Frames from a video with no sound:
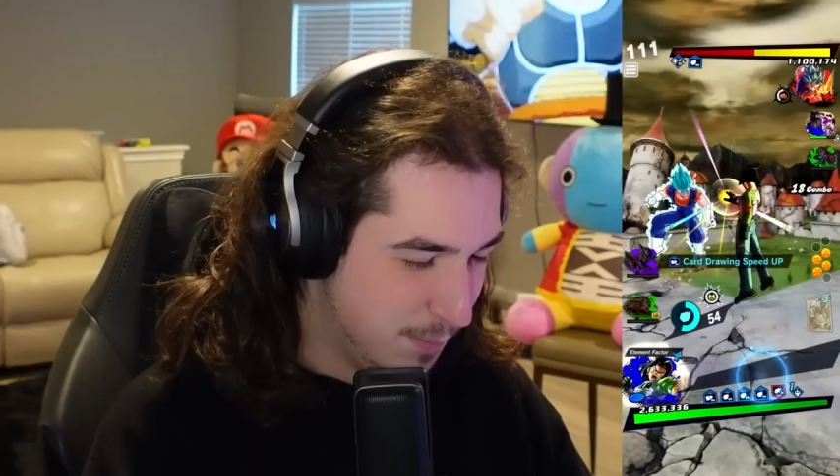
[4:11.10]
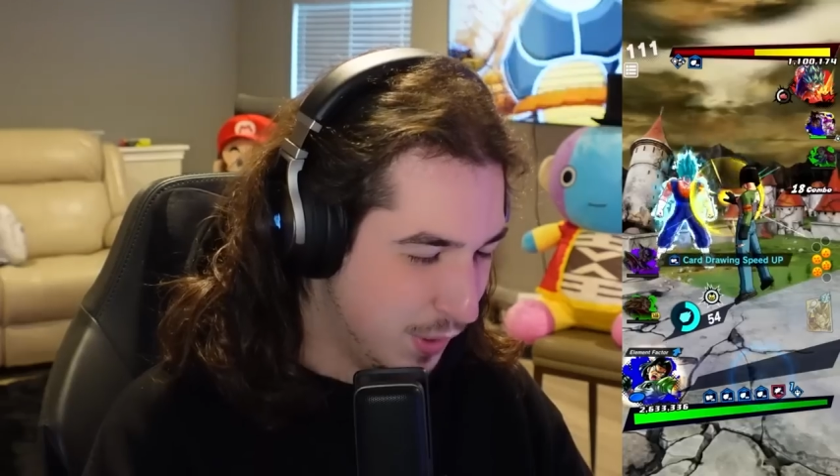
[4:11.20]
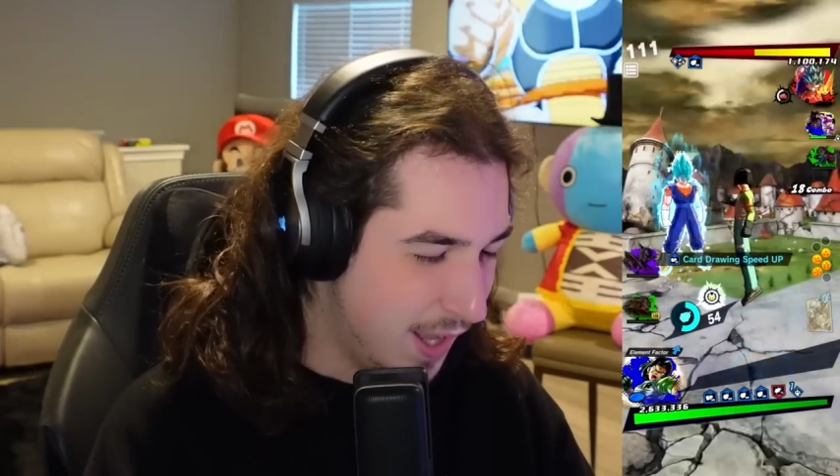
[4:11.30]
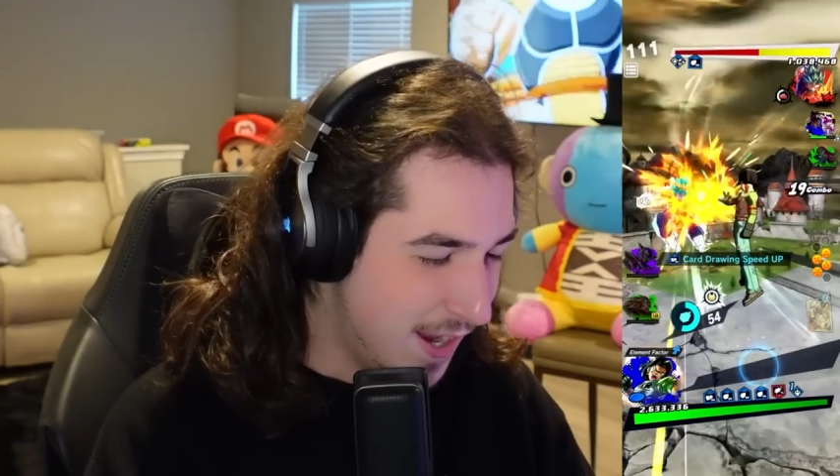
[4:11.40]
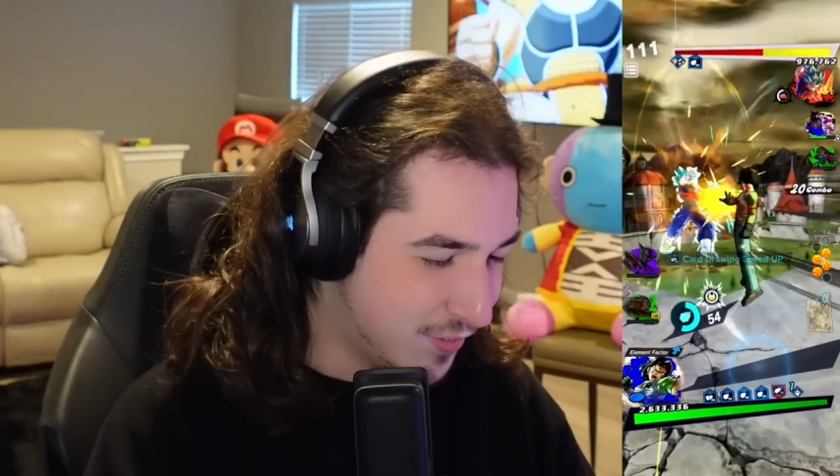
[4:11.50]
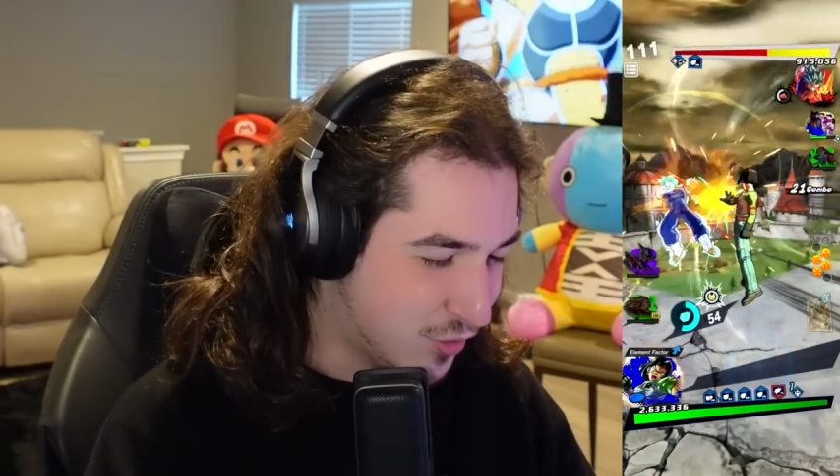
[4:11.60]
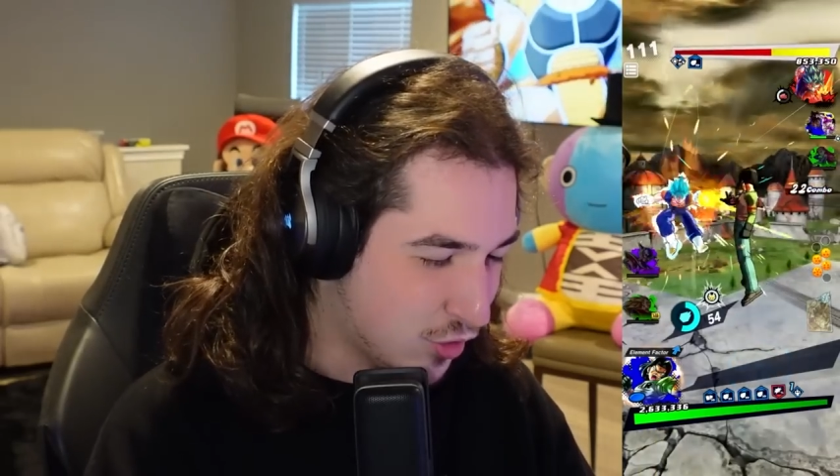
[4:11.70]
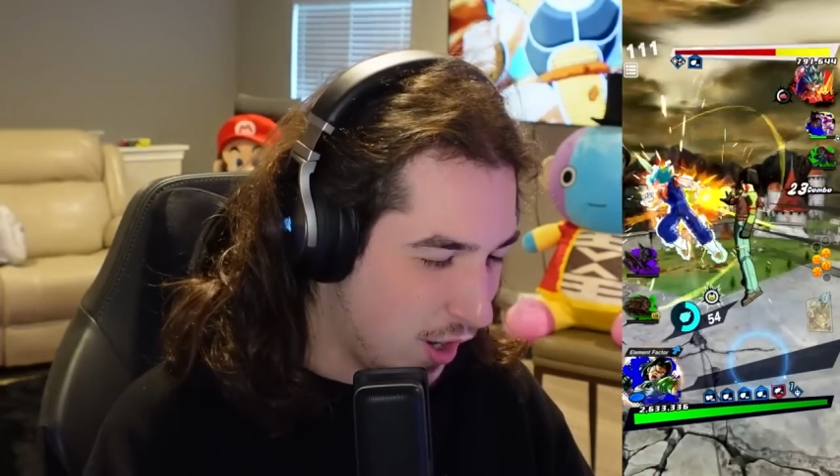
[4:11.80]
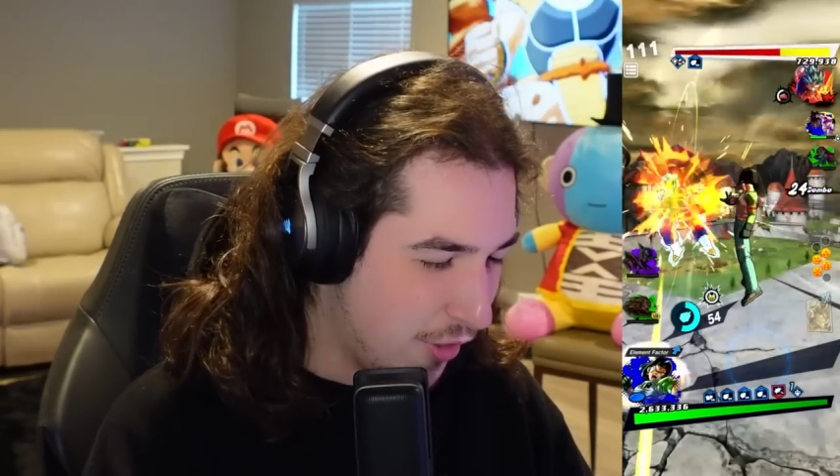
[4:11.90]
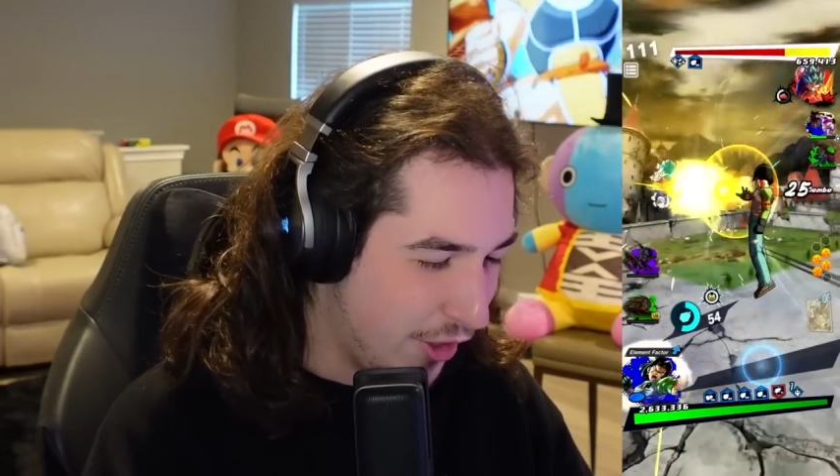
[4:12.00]
Please
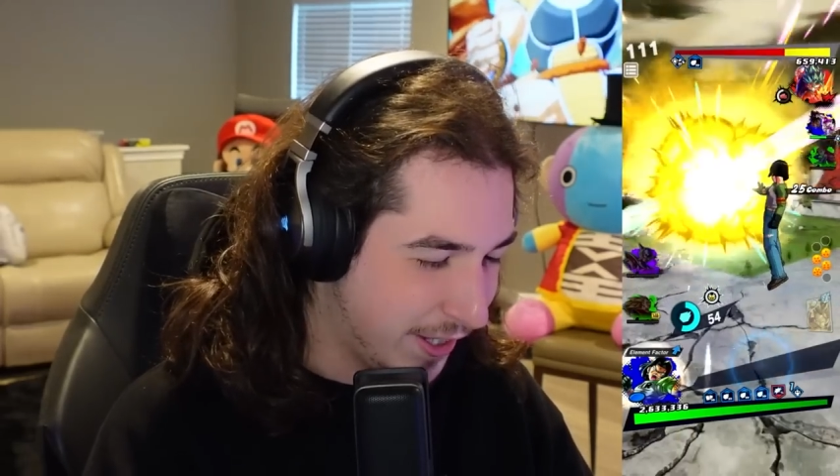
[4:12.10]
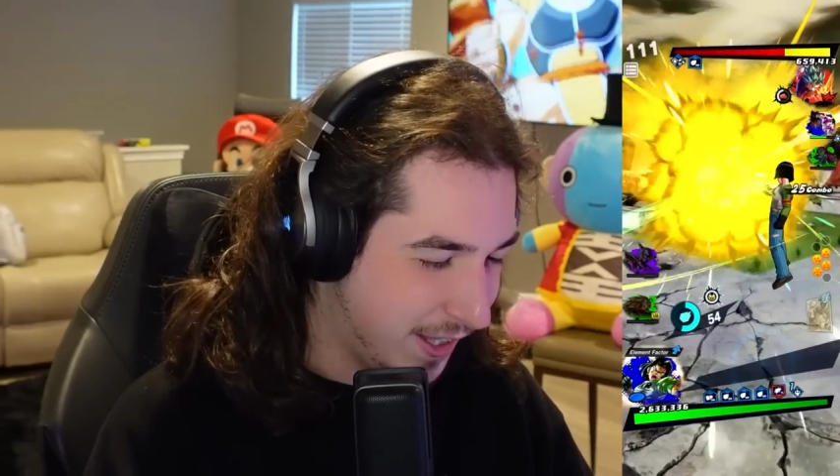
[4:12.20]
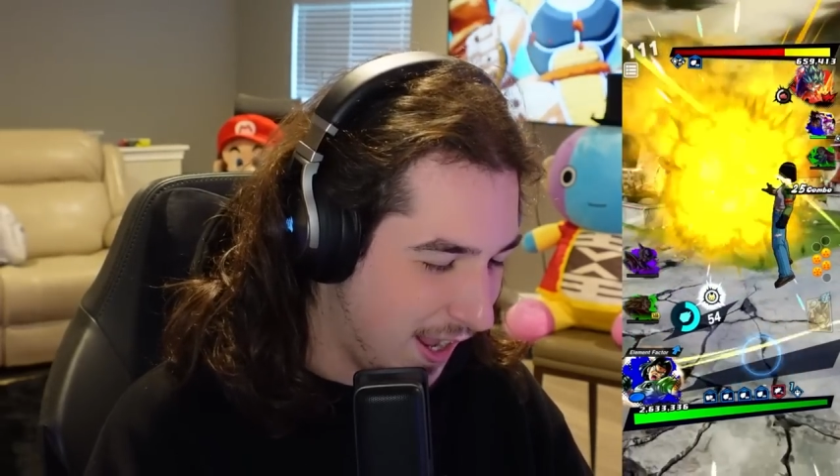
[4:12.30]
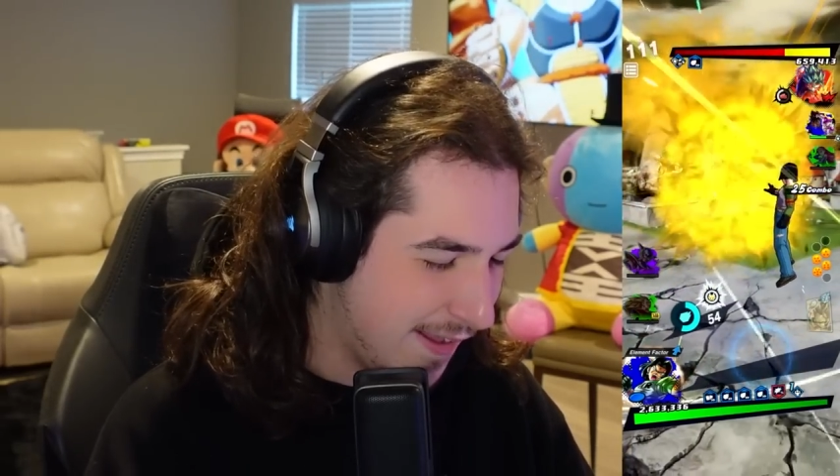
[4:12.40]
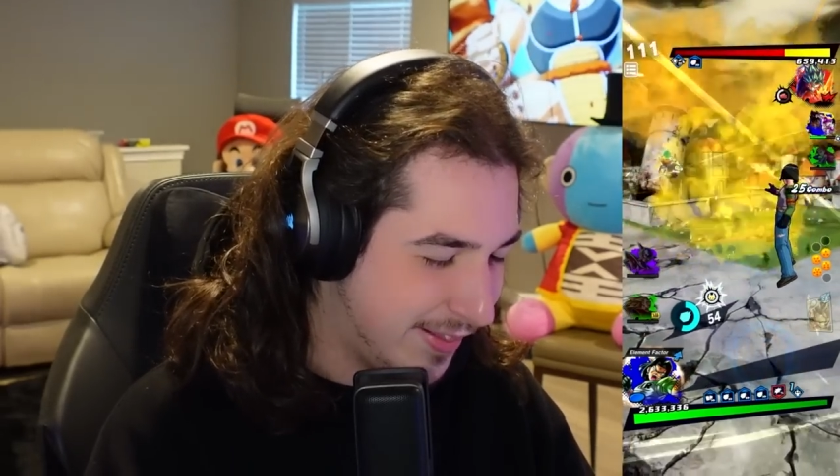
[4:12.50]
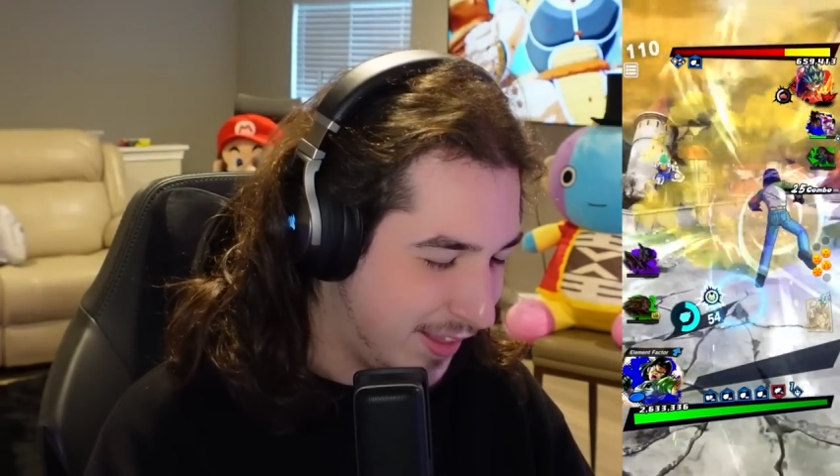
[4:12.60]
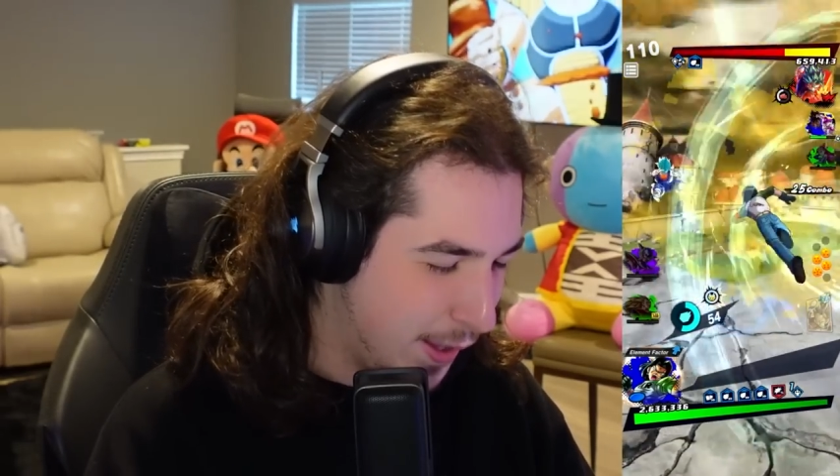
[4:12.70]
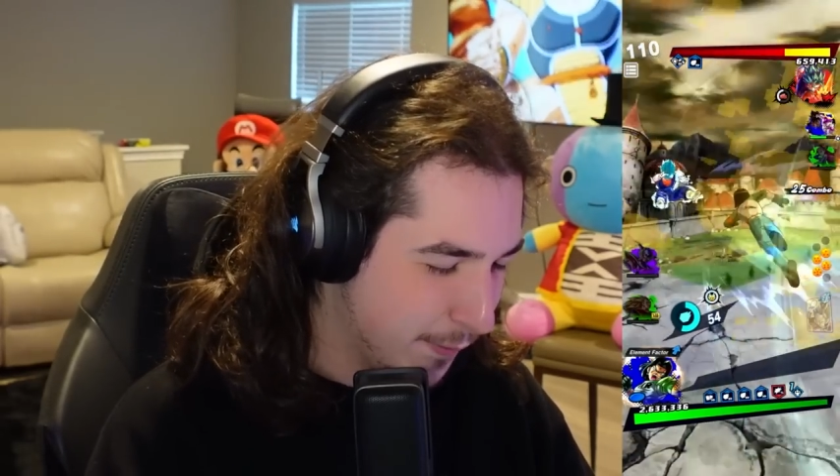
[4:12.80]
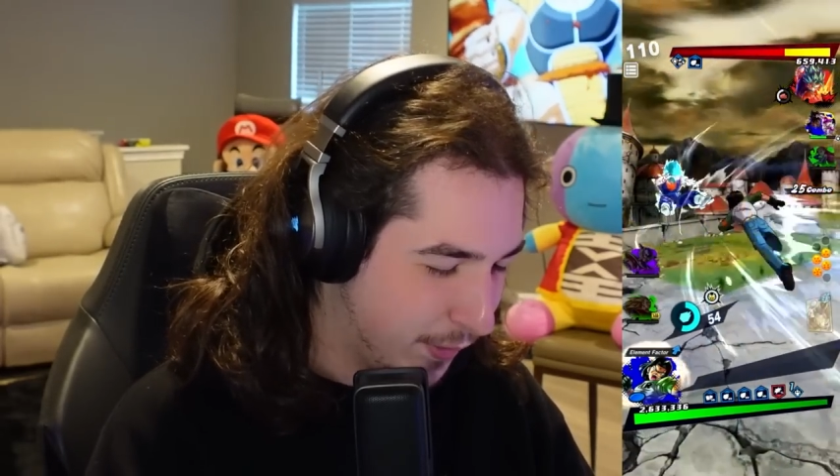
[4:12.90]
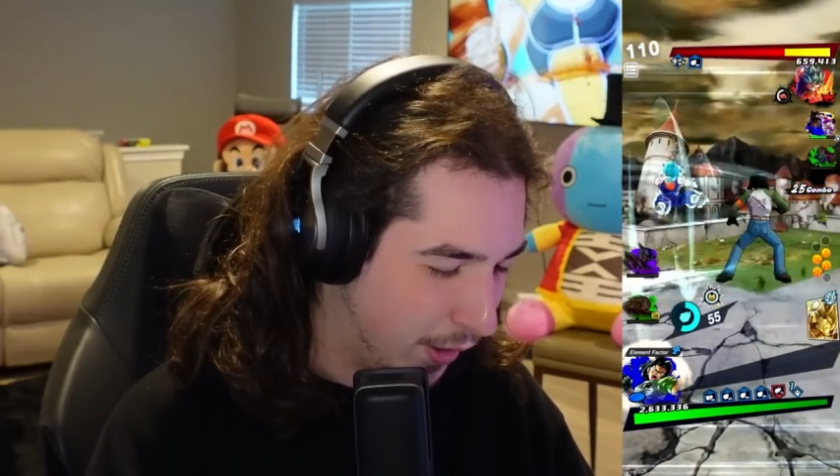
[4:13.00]
draw the
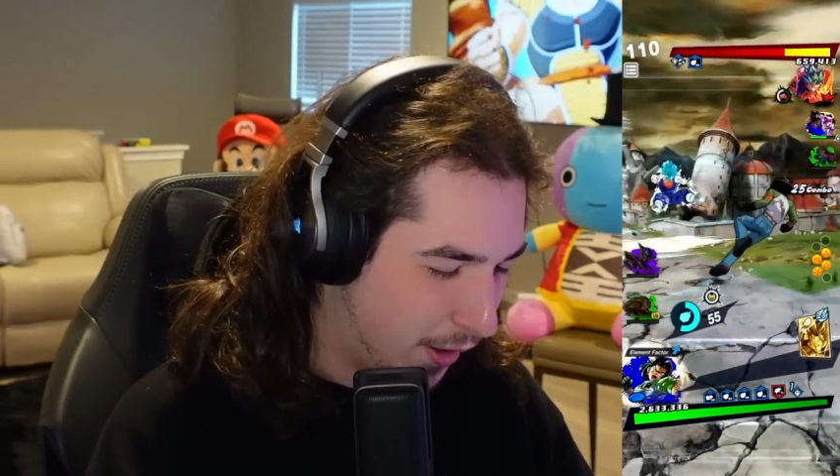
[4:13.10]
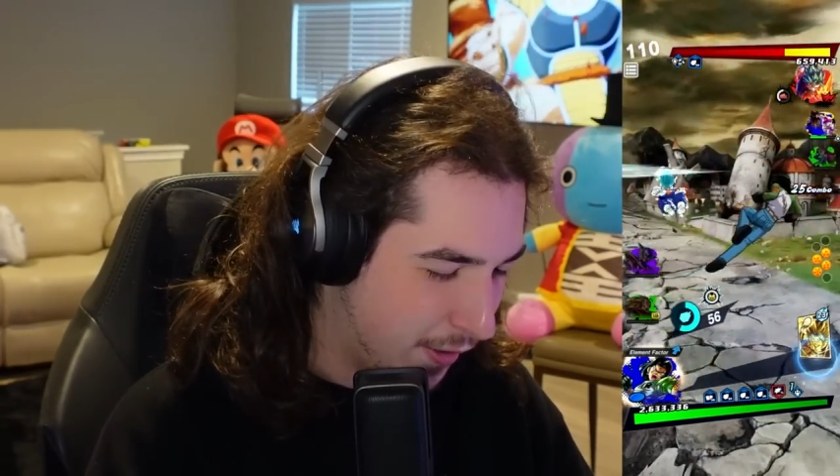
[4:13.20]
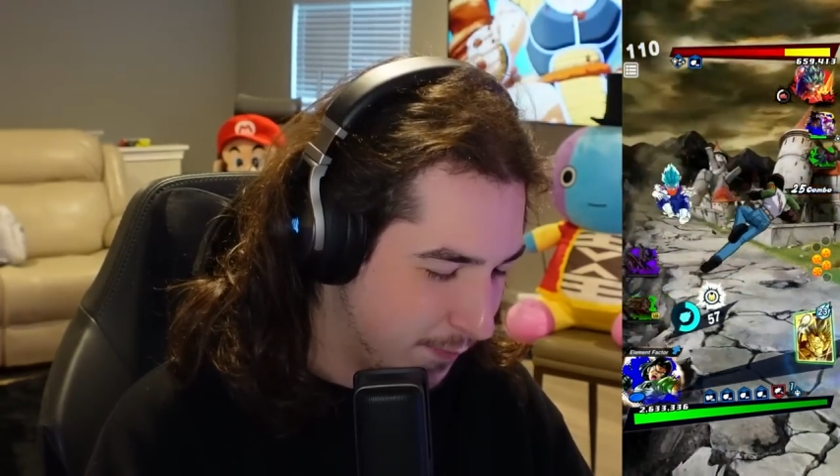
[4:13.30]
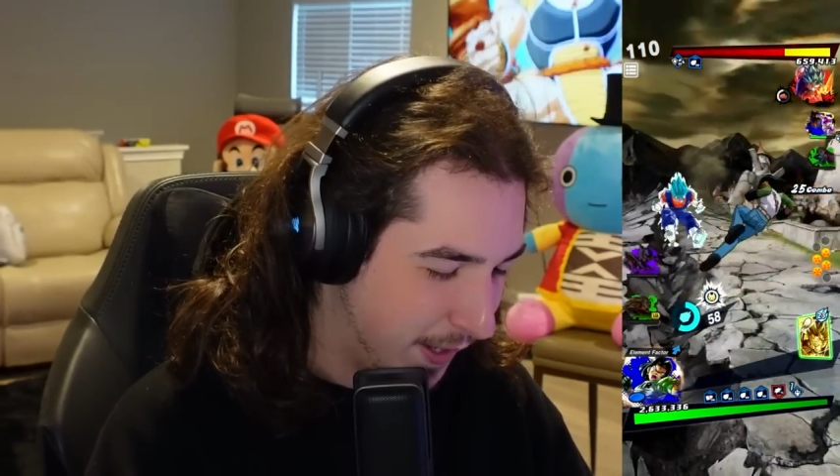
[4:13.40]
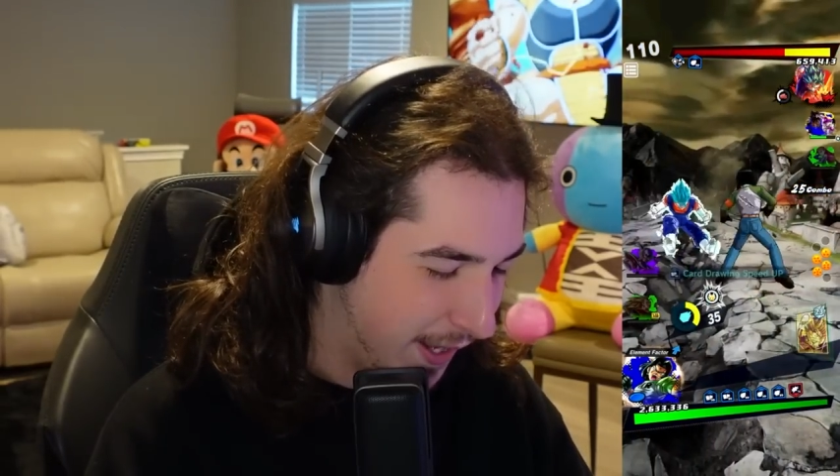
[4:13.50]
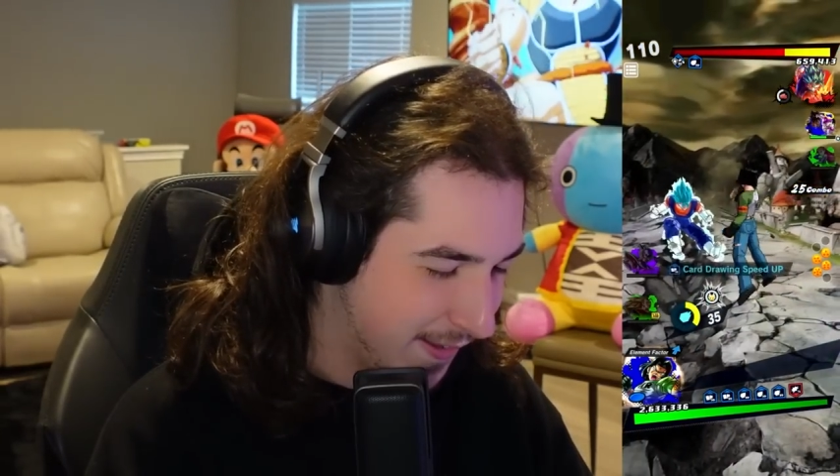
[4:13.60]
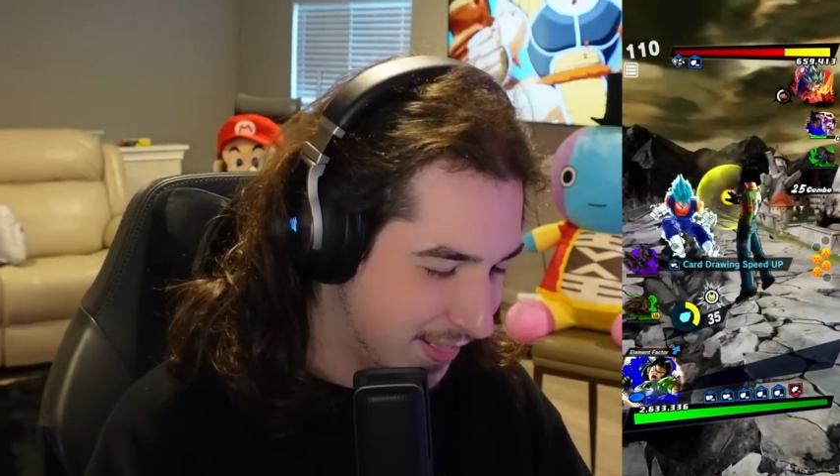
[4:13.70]
goddamn card, man.